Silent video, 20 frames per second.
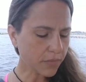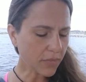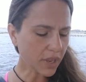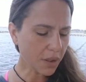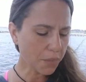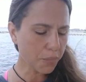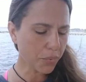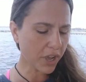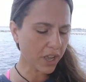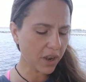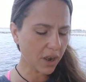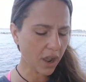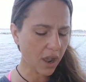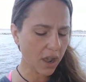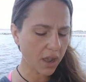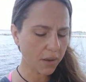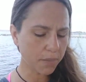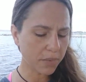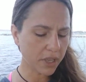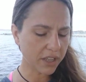But
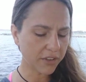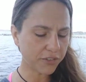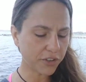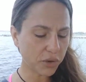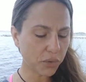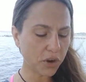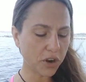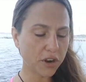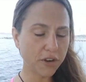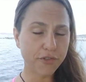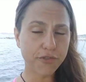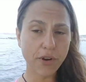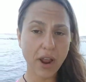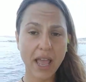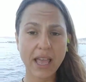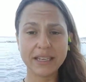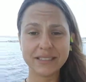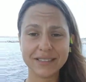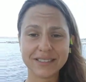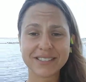um, if you are a
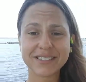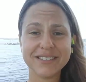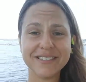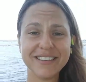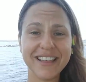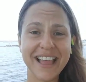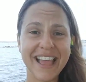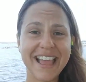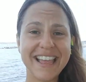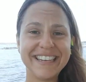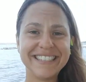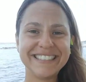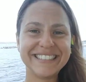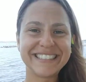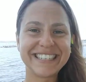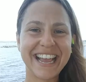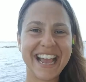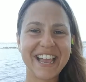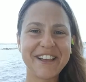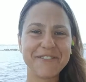friend
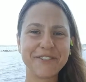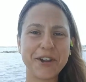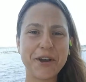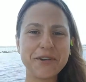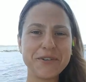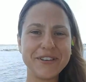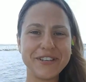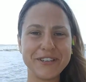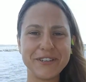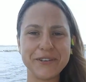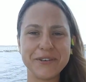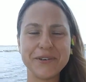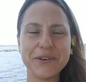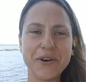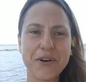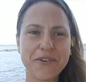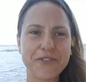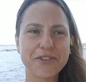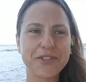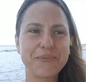and I've known you
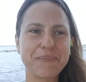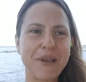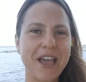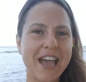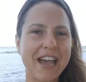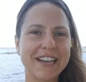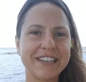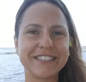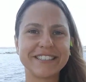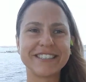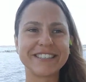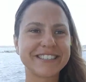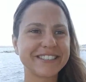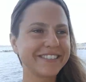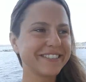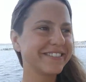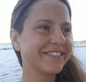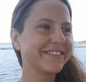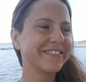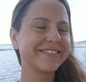over the past
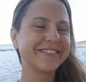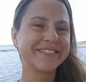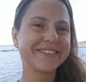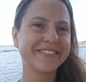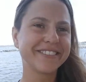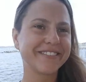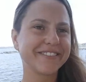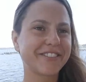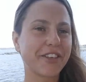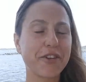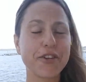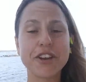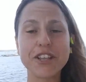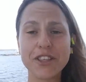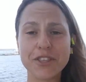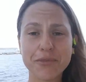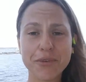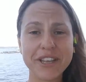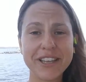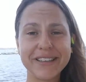
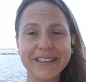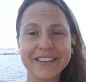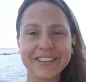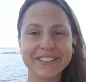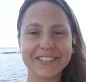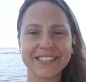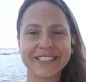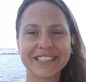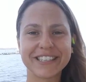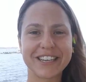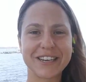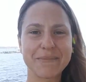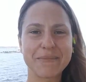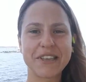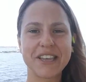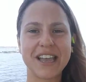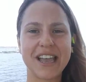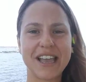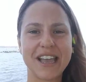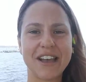33 years, it's going to
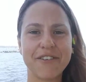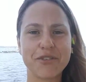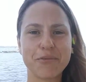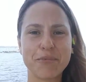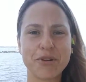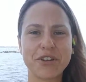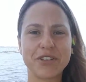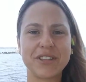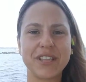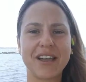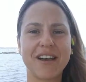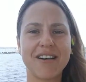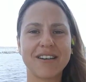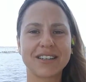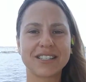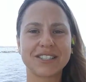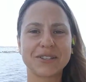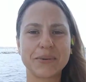be, I have a birthday August